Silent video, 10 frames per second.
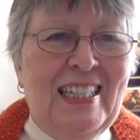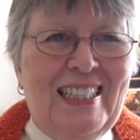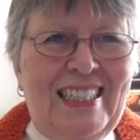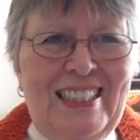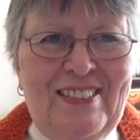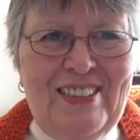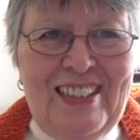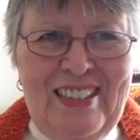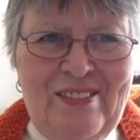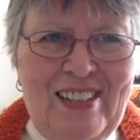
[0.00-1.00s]
She's
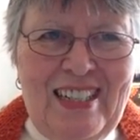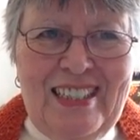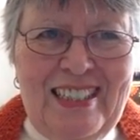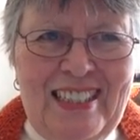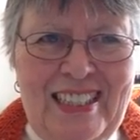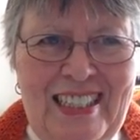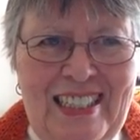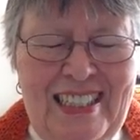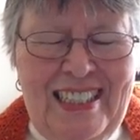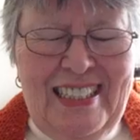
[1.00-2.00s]
really fun.
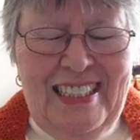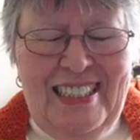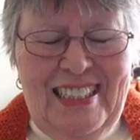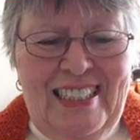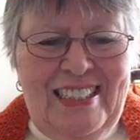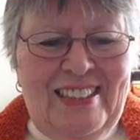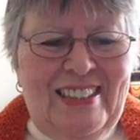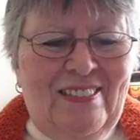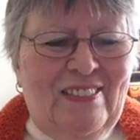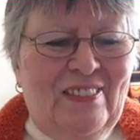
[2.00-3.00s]
These are
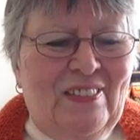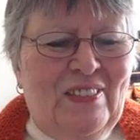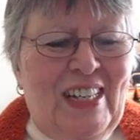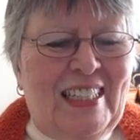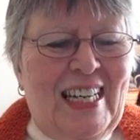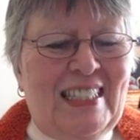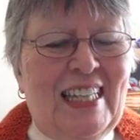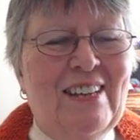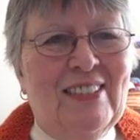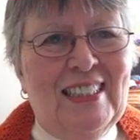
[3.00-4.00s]
some podcasts
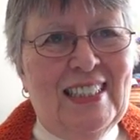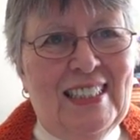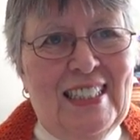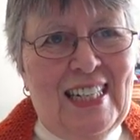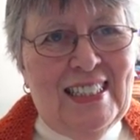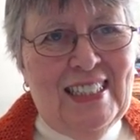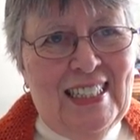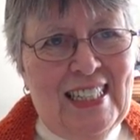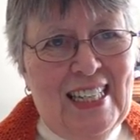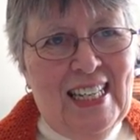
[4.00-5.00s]
I would suggest
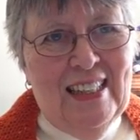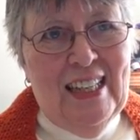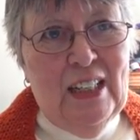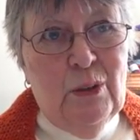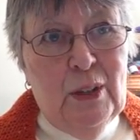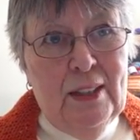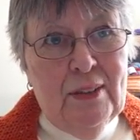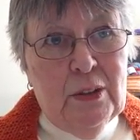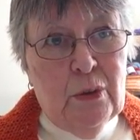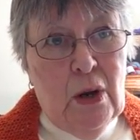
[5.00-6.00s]
that you give a
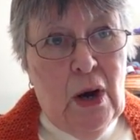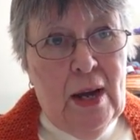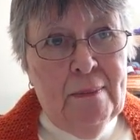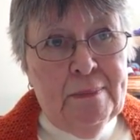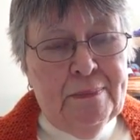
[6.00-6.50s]
try.